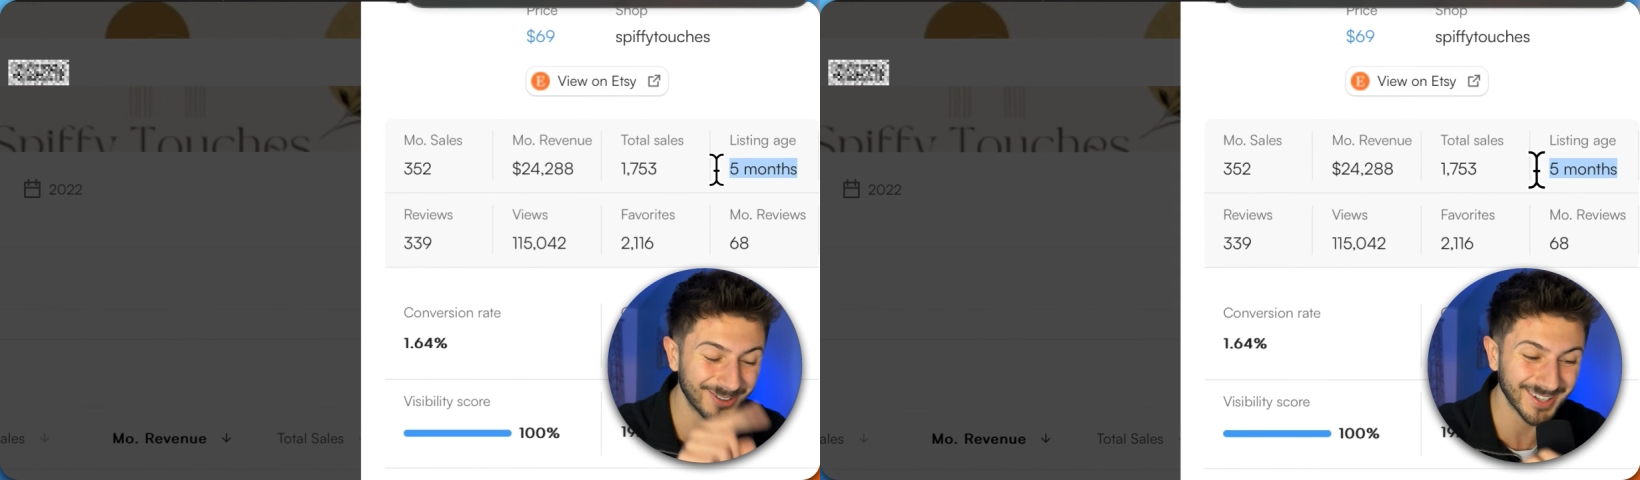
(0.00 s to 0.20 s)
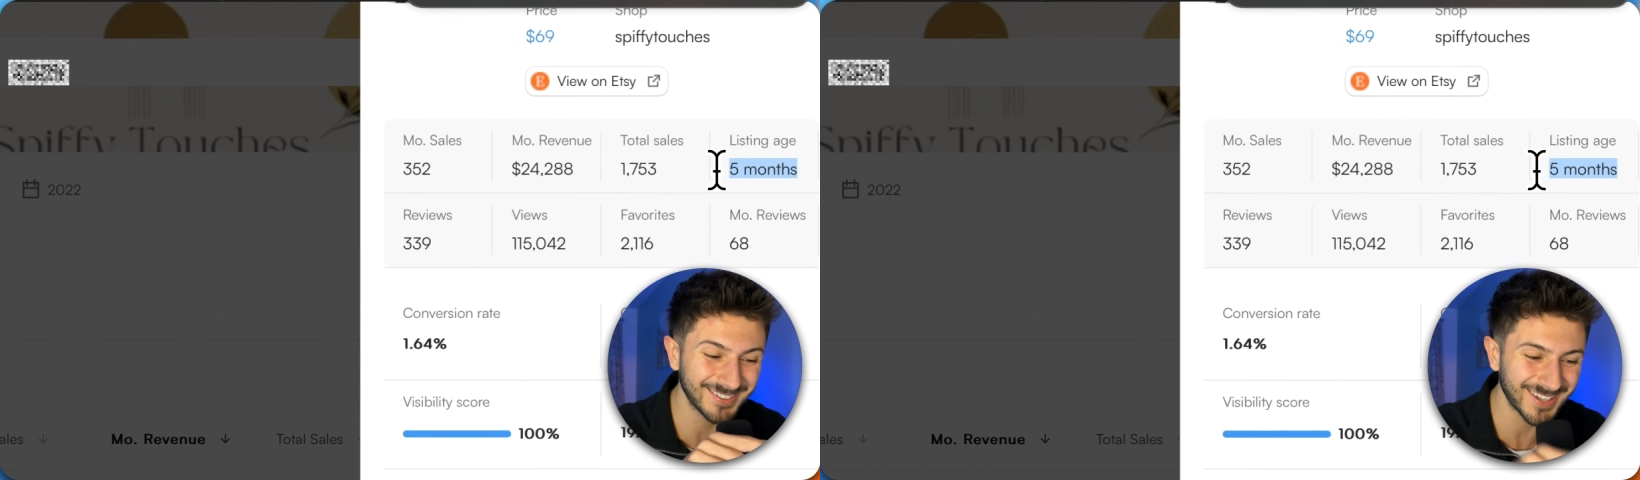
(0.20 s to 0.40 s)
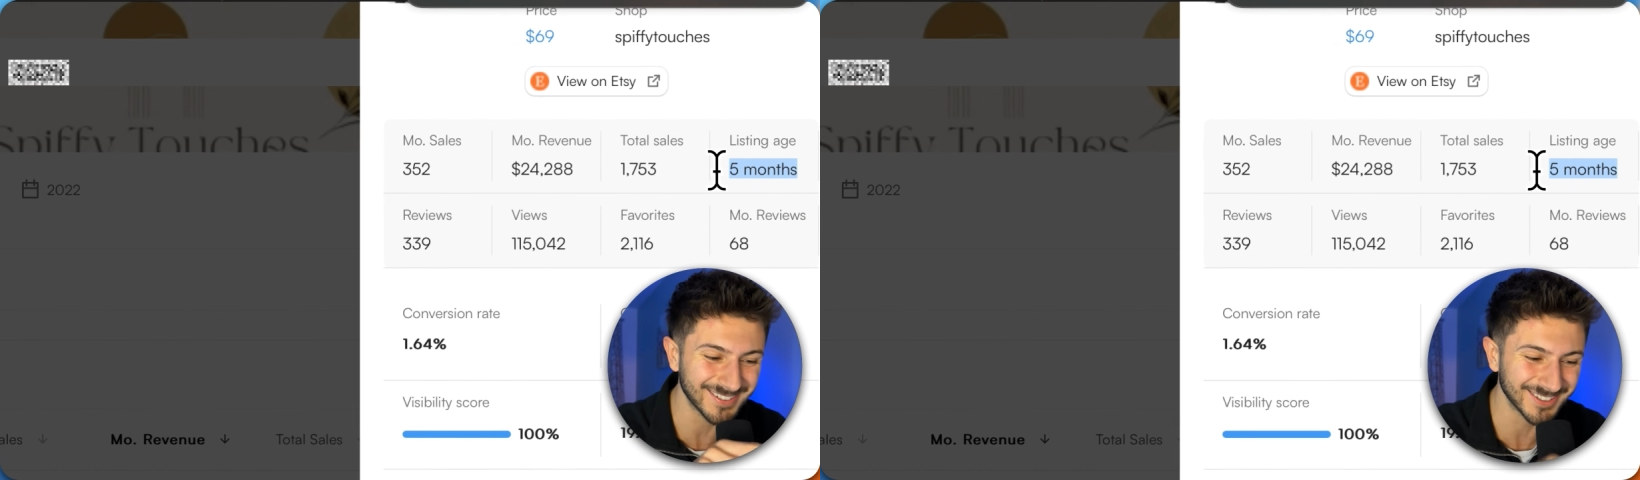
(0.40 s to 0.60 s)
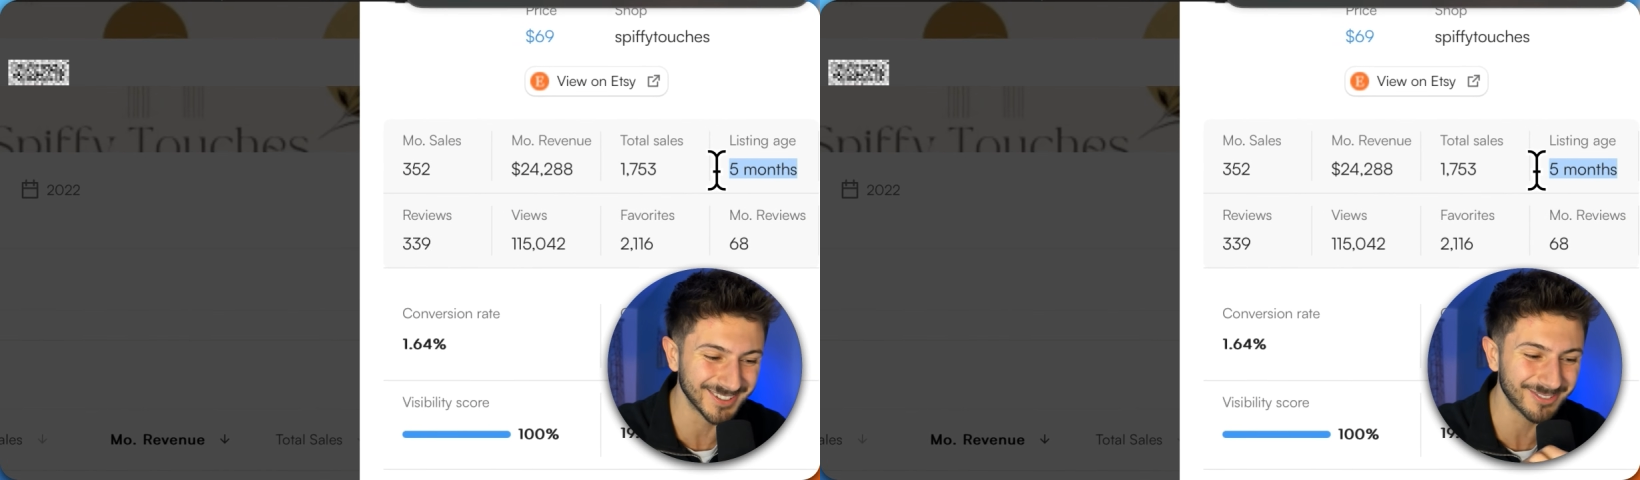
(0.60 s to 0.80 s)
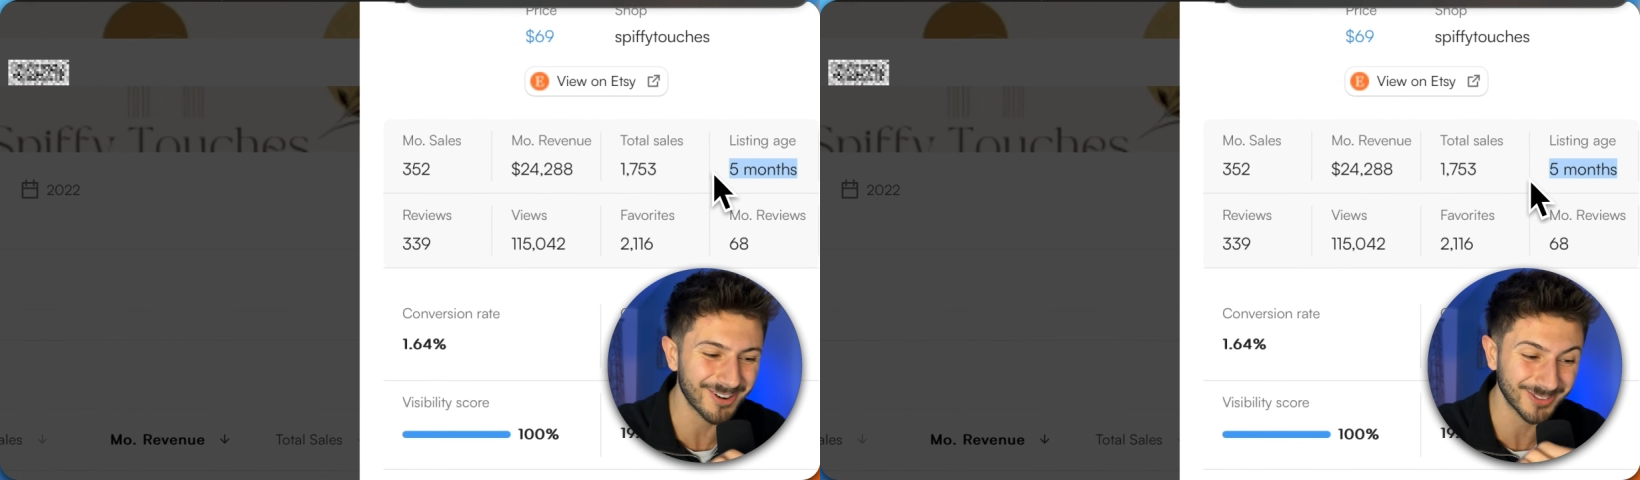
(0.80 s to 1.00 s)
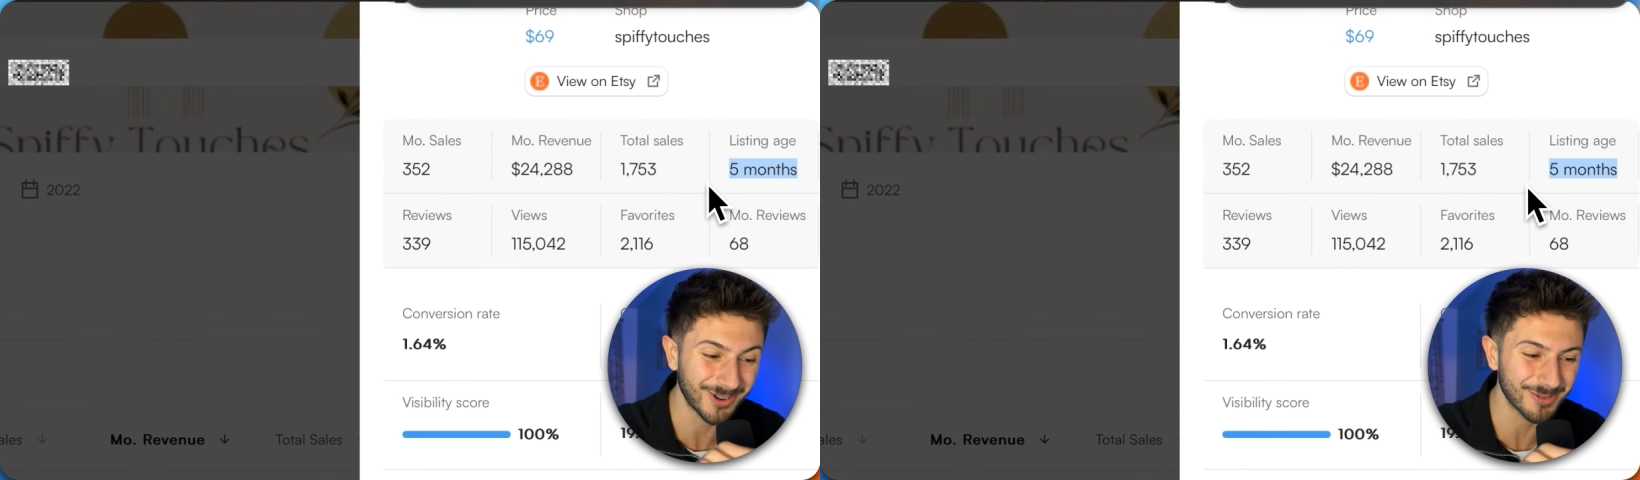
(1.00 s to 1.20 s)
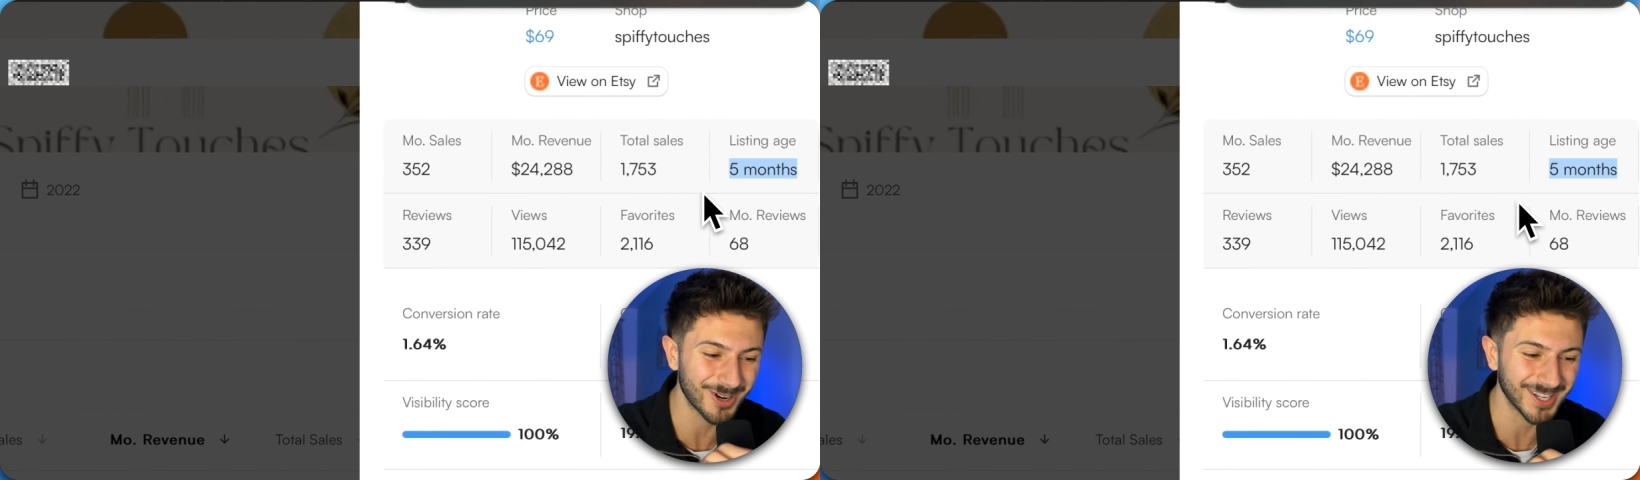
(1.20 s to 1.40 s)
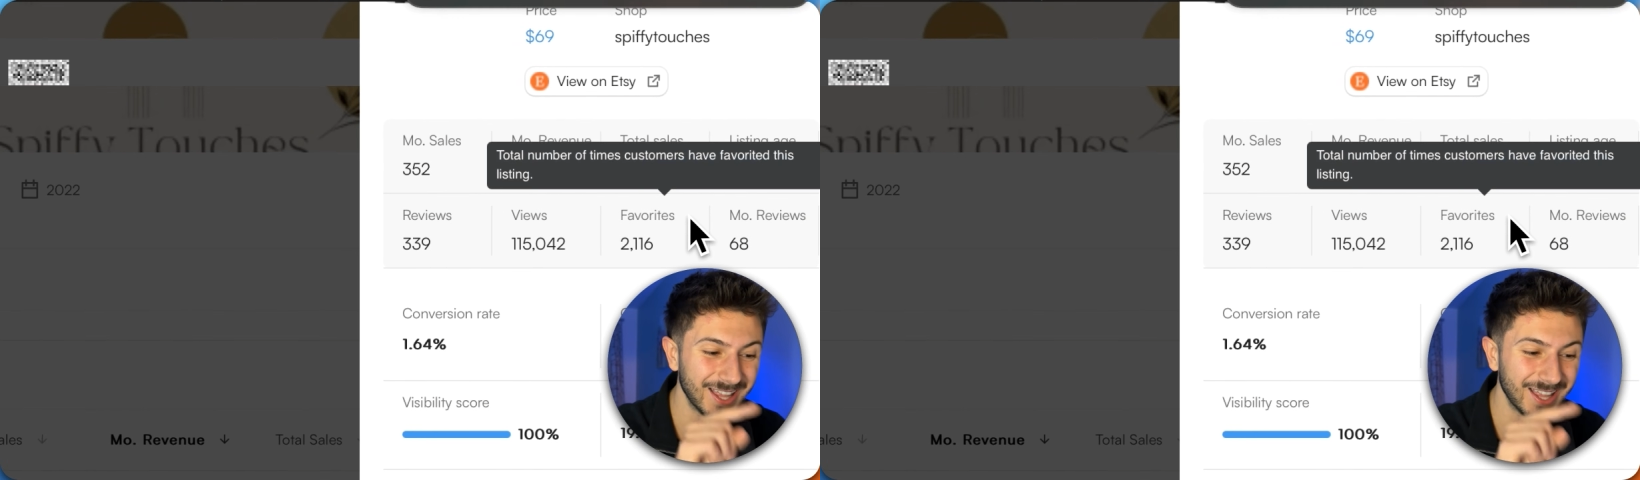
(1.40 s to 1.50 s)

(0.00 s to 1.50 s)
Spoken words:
says on the top right.